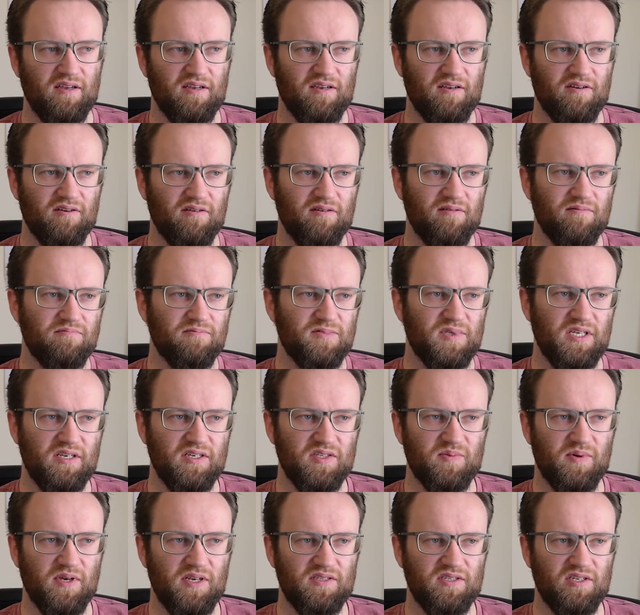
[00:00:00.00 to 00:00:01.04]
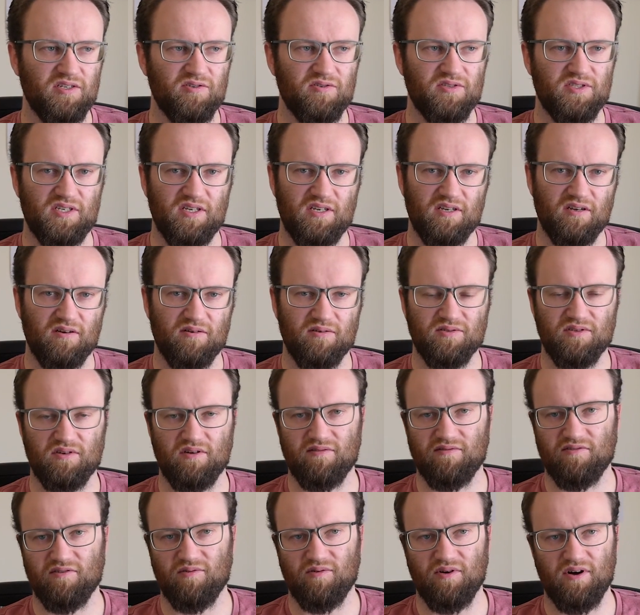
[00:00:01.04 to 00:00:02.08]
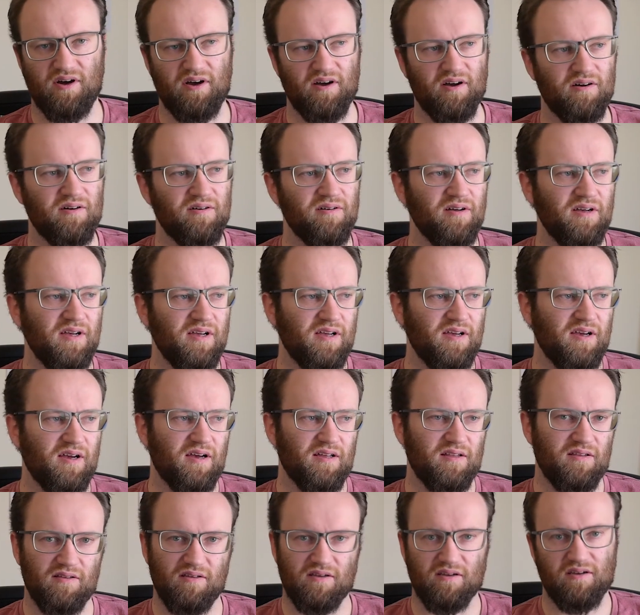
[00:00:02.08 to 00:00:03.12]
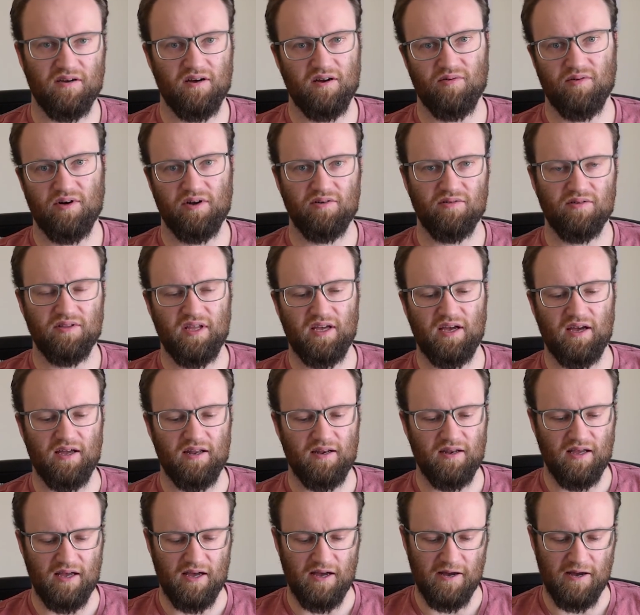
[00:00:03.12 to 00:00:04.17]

you know, DSP is interesting. I was on it for a while. I'm like, oh, why on that?